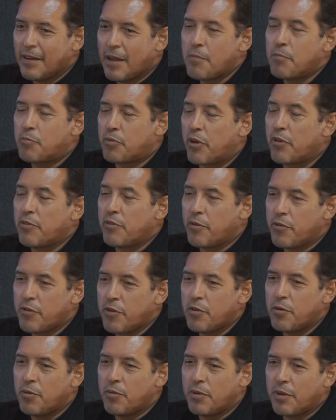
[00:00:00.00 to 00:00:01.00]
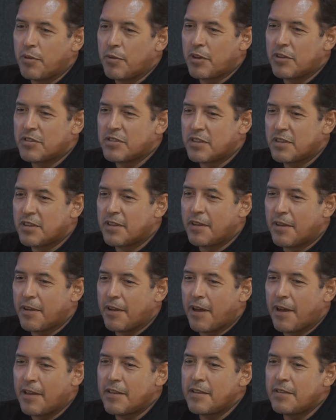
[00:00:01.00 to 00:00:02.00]
proud of you because
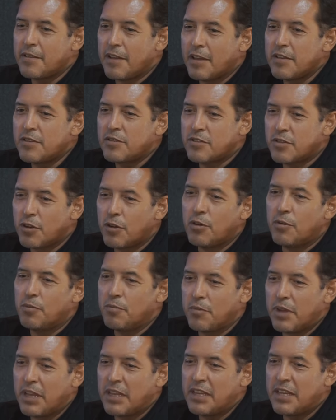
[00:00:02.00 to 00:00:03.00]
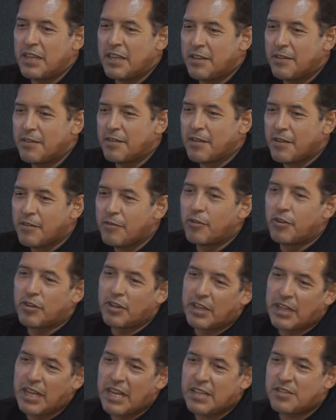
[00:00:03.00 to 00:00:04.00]
I saw many for
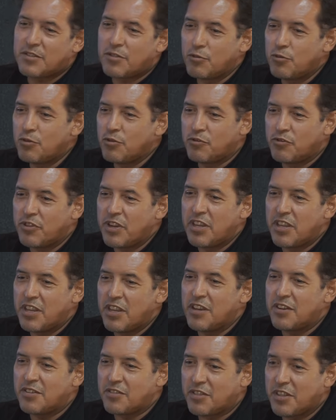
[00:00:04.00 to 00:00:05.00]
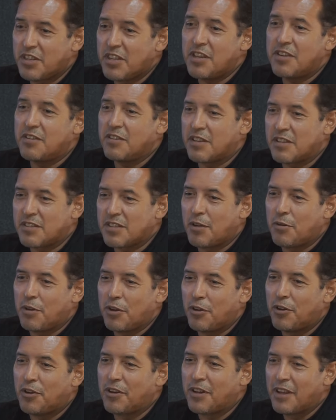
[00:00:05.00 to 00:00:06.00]
the last 2-3 years here in El
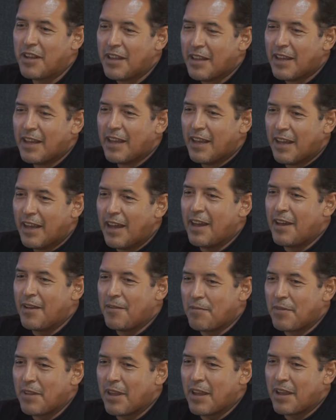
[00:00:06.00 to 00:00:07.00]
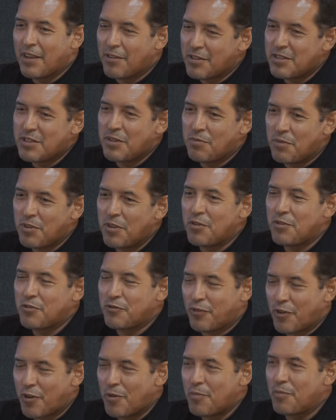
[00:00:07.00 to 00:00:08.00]
Salvador, and I received news
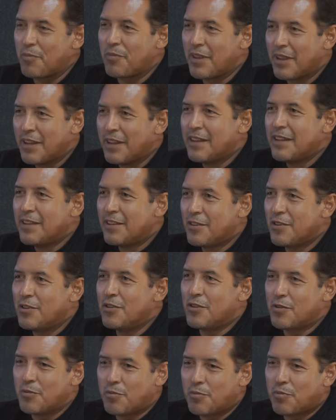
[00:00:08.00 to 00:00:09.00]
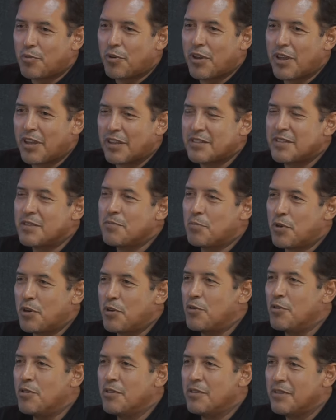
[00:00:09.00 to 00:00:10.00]
from your projects in
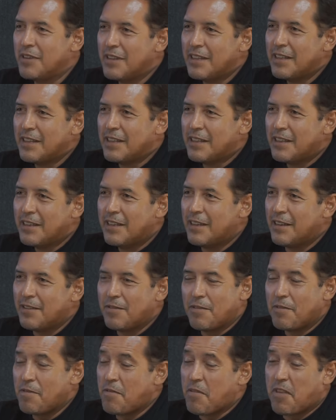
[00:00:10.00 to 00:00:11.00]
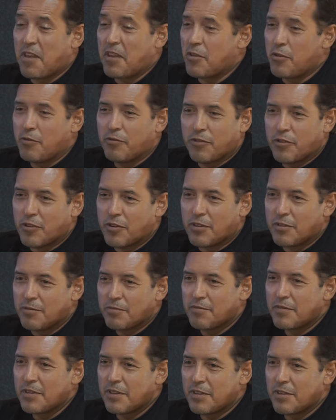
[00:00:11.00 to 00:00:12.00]
Peru, and thank you for
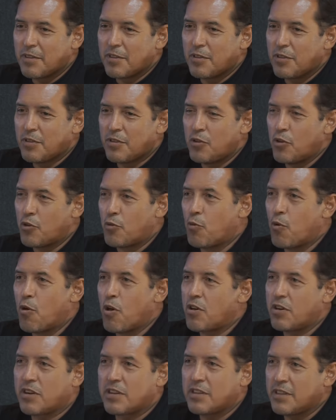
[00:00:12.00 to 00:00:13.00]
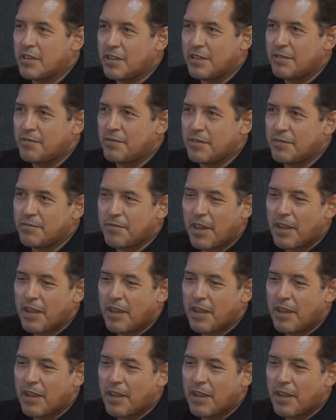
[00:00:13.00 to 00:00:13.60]
your work and